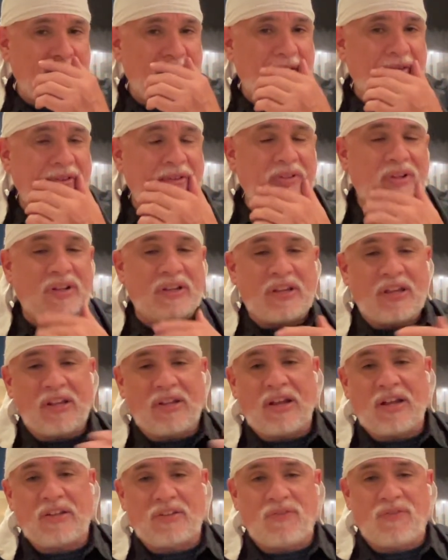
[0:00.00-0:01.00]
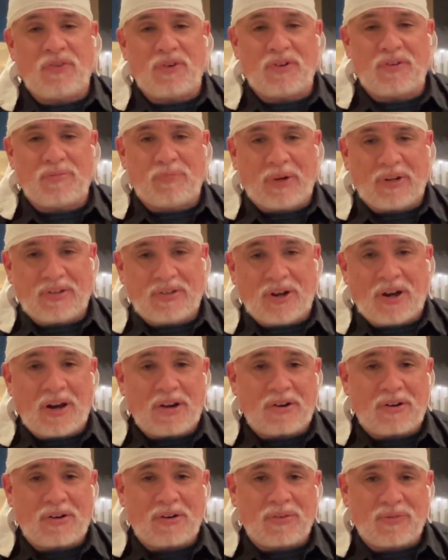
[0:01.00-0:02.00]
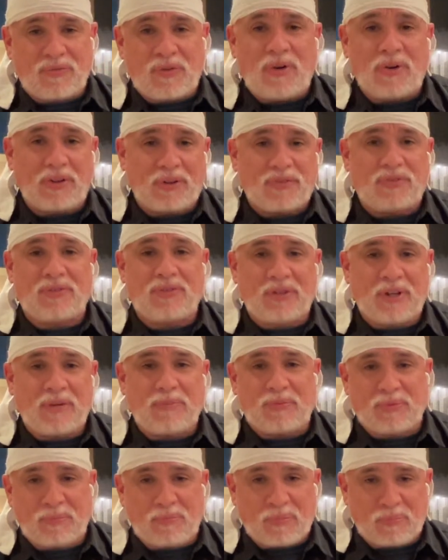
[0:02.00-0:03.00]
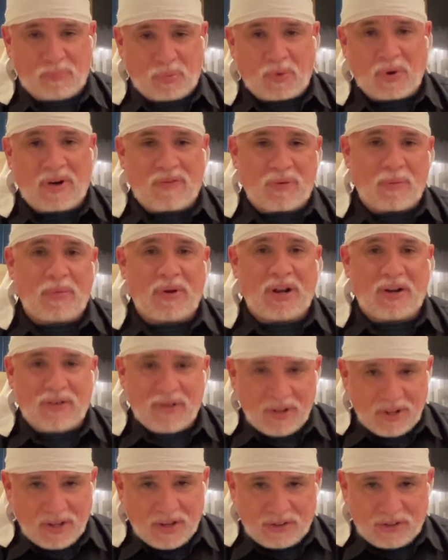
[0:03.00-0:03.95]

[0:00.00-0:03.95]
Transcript: he liked the video of my daughter falling asleep, bored out of her mind.